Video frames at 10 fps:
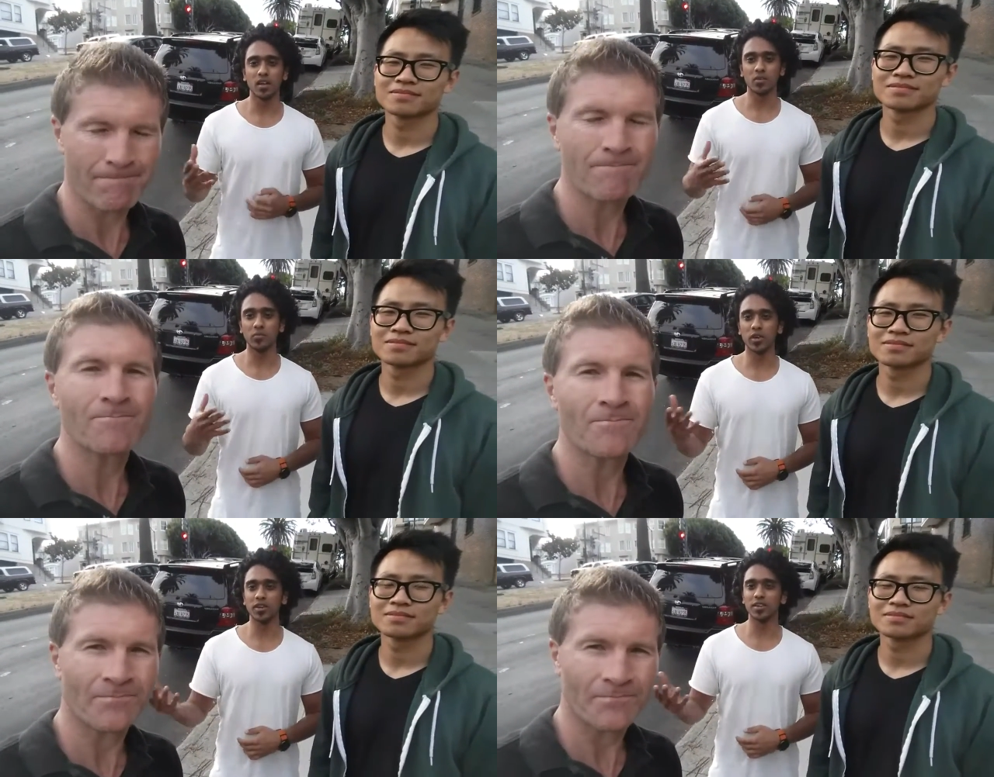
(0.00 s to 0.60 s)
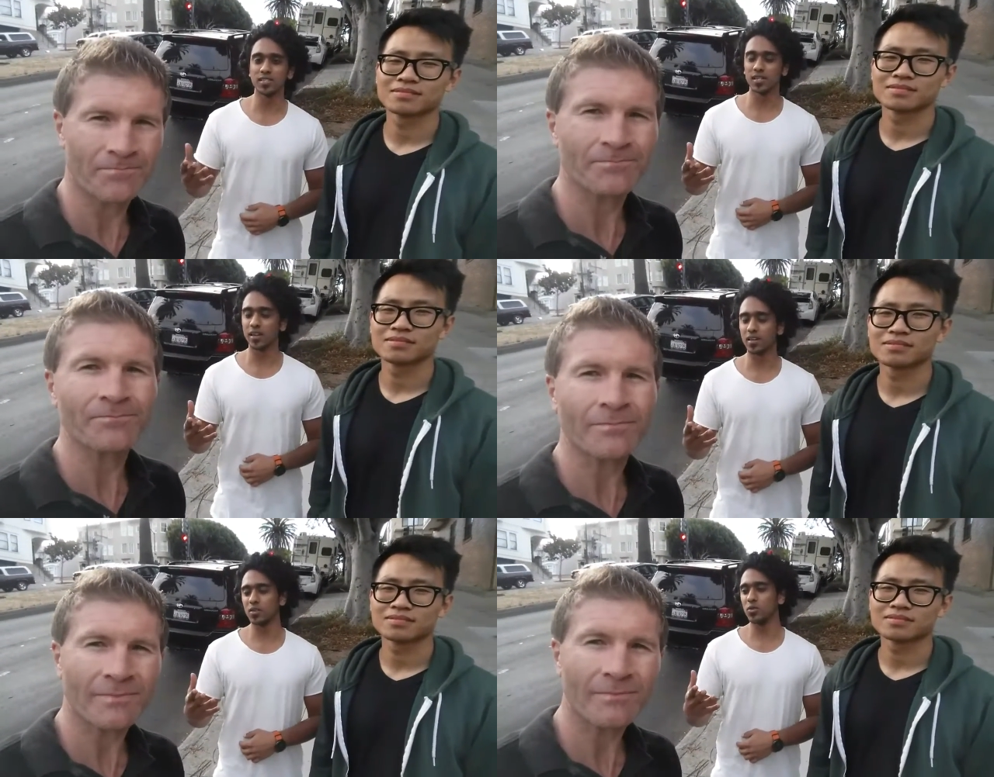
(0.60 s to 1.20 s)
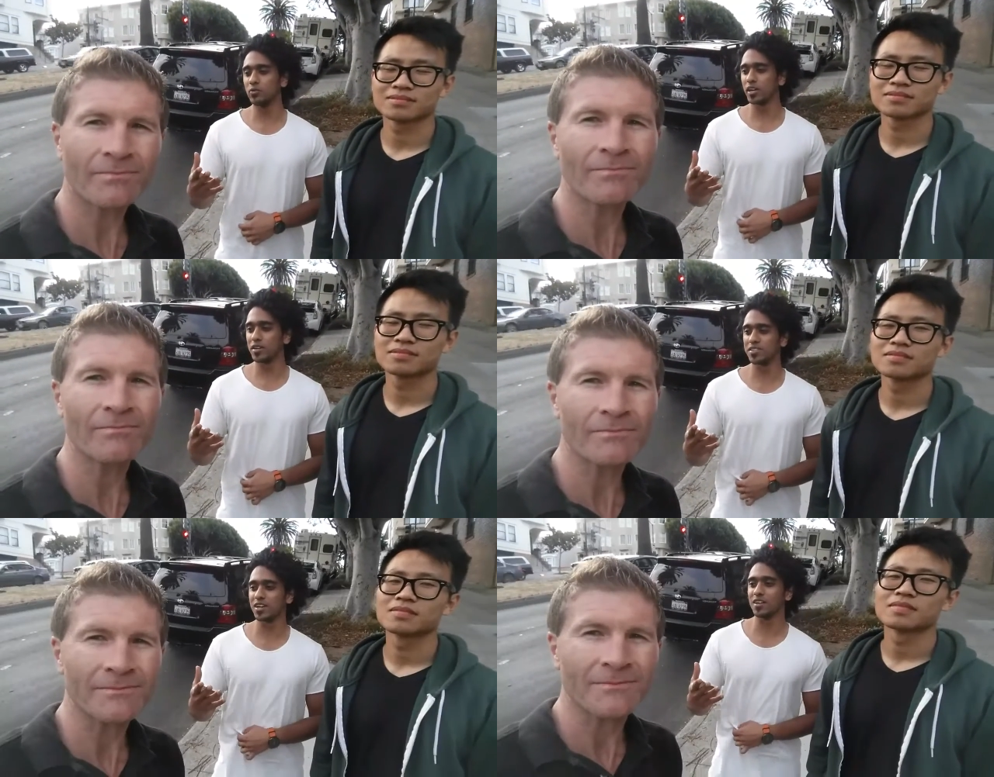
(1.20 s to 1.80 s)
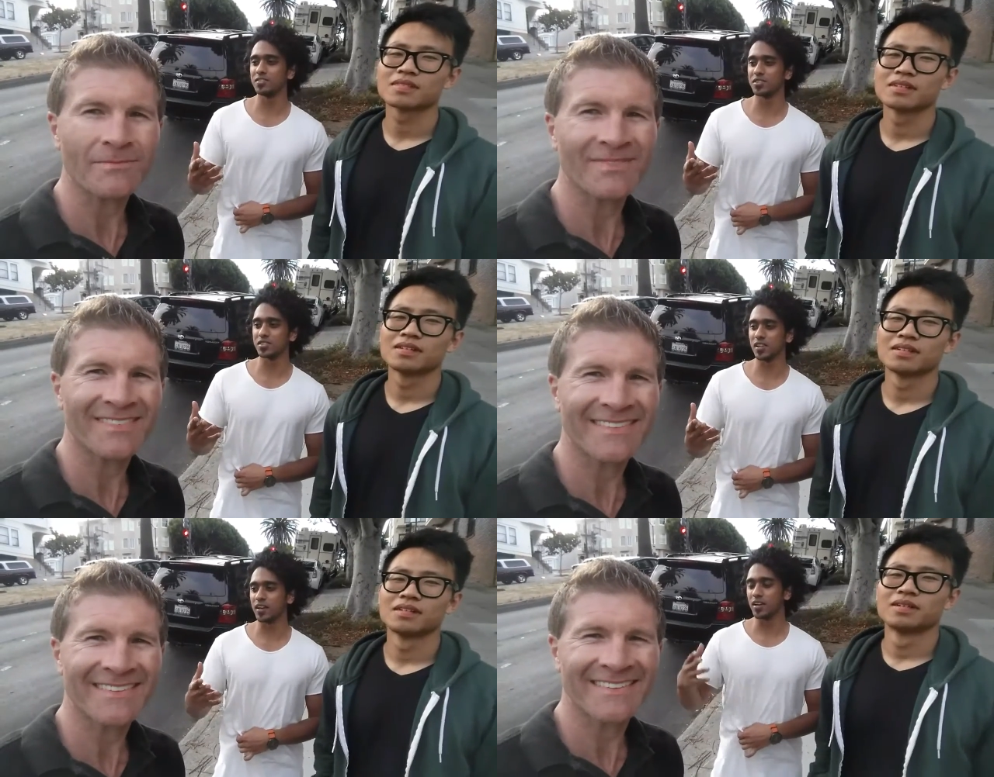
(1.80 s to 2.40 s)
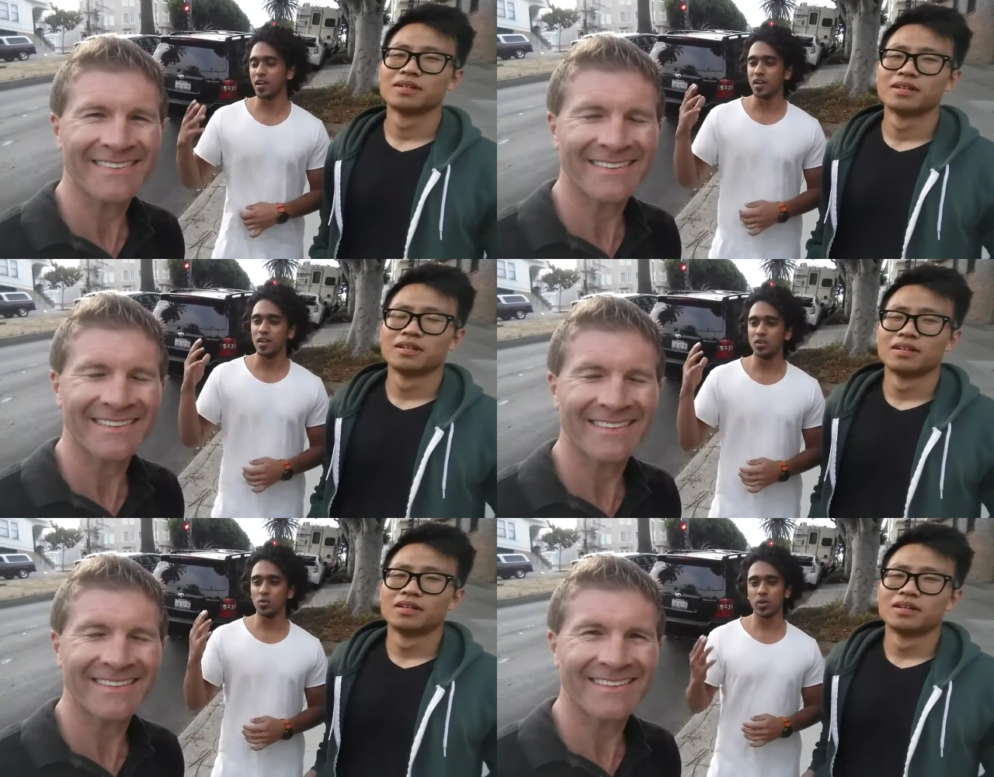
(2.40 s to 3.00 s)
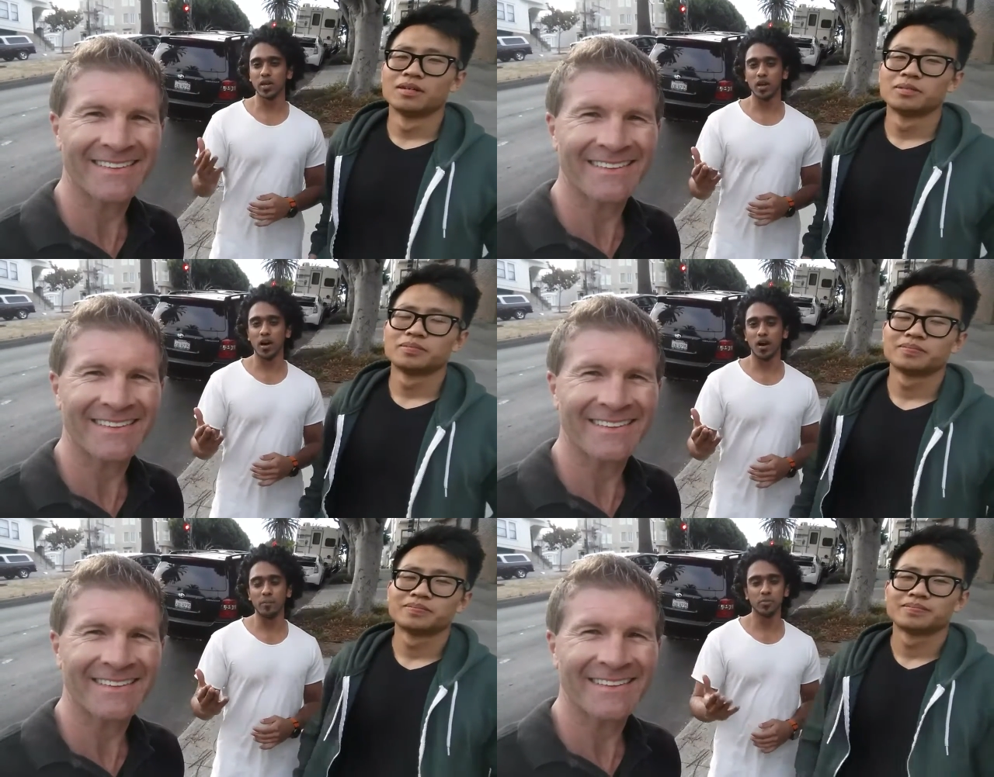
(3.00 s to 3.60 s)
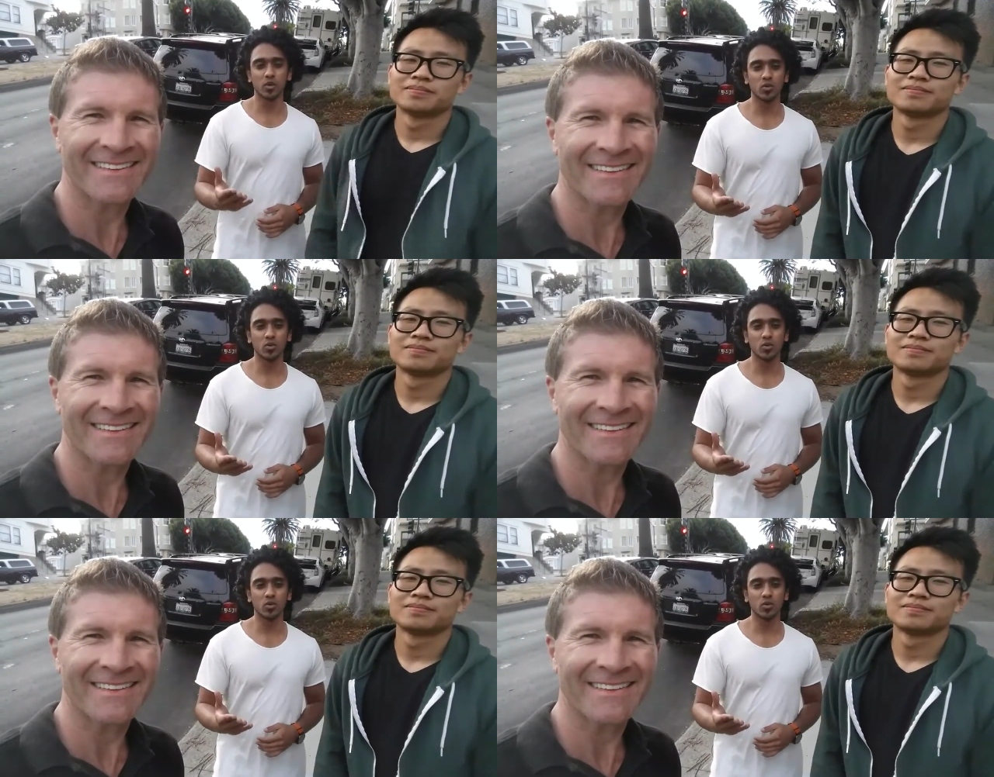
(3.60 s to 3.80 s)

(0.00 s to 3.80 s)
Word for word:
Speaker 1: in various like you do various challenges like doing uh,